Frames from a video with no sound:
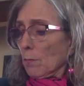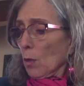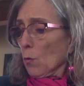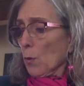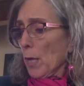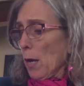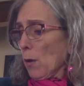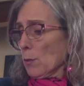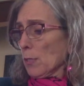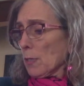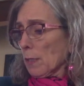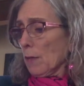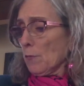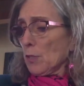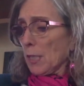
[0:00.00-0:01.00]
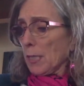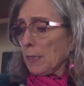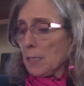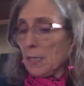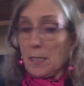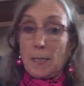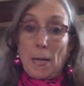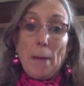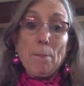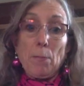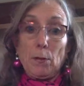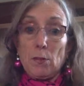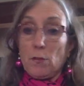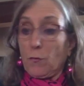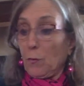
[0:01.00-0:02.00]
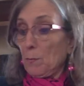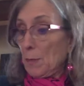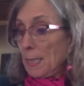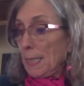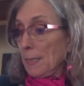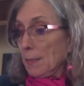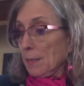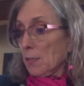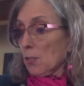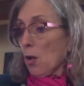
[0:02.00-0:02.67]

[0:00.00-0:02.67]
We always loved to get the samples from Dayton's.